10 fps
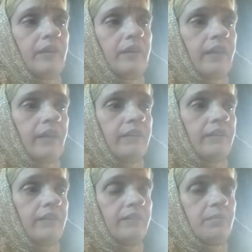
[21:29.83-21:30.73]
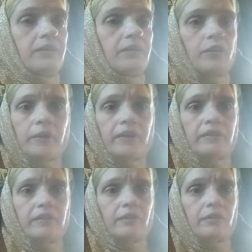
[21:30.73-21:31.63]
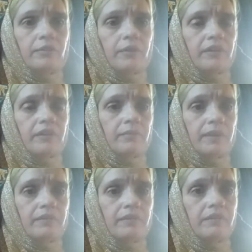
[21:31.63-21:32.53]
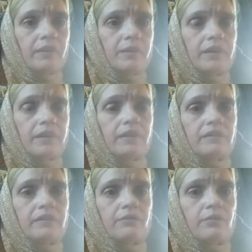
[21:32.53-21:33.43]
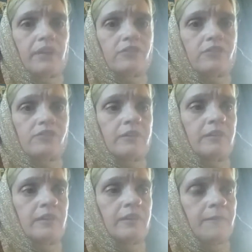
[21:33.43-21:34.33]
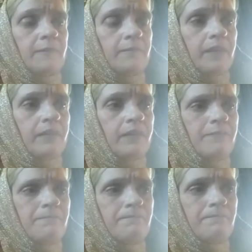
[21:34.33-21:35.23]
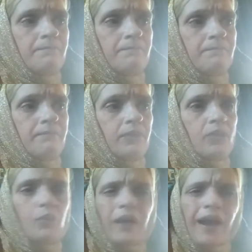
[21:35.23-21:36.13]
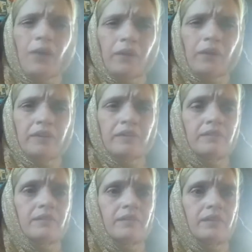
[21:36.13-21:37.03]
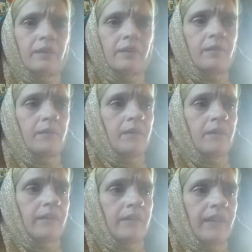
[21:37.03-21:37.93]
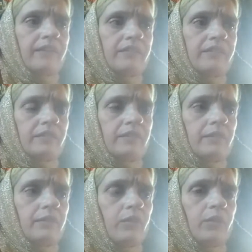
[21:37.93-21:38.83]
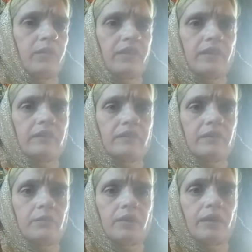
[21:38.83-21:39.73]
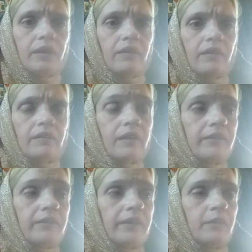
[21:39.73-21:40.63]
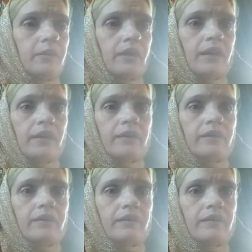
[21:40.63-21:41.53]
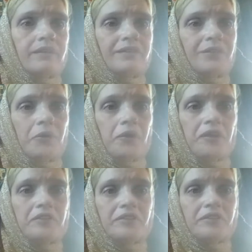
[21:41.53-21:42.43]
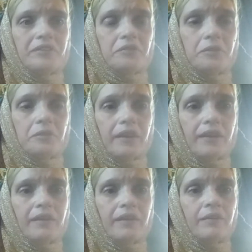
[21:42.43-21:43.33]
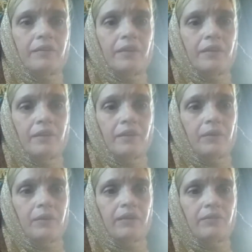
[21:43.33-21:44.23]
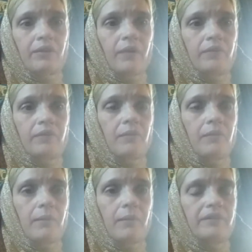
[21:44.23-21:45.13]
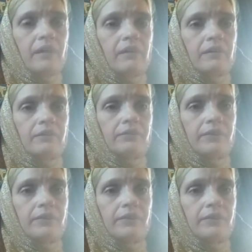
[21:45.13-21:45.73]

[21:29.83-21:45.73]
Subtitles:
and is build a learning center for this because it's hard to get this information uh, the way I wanted, you know, then that's to look within this community, this lovely community that just so graciously took me in whenever I was all by myself